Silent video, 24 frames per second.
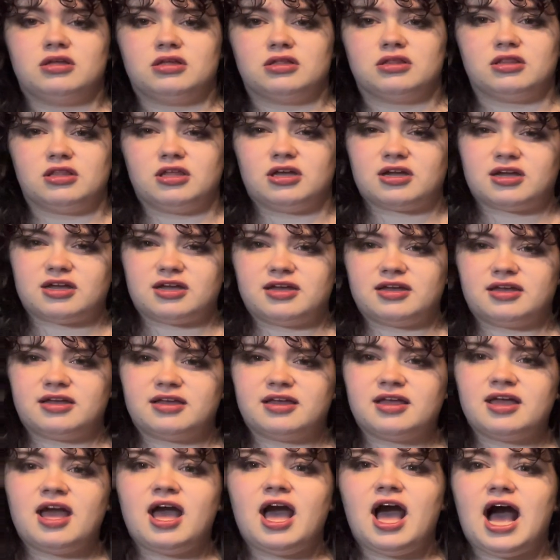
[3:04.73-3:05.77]
Look,
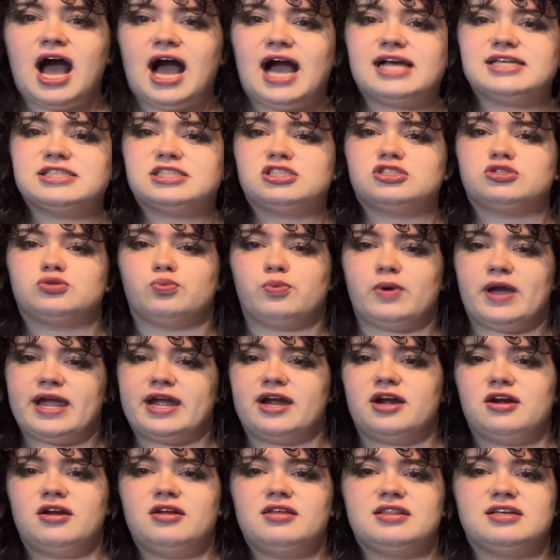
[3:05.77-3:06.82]
I
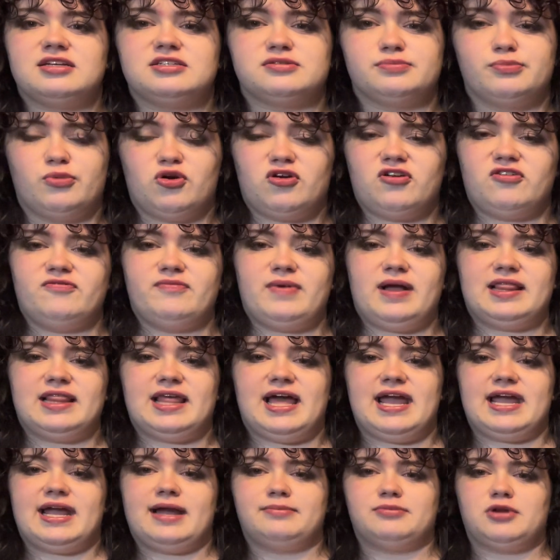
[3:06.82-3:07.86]
swear there's more of my
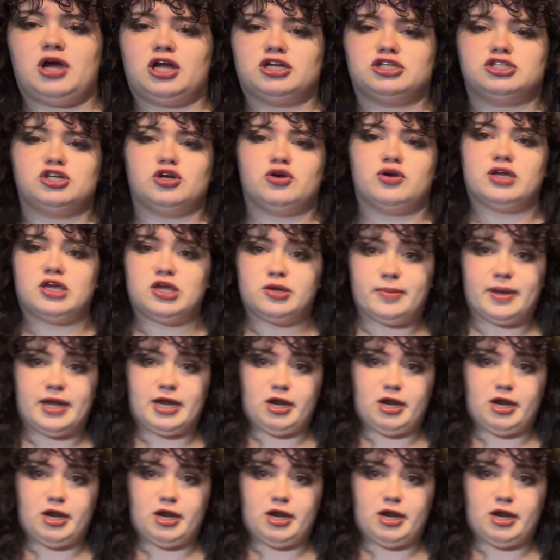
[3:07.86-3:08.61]
leg. I'm not showing you my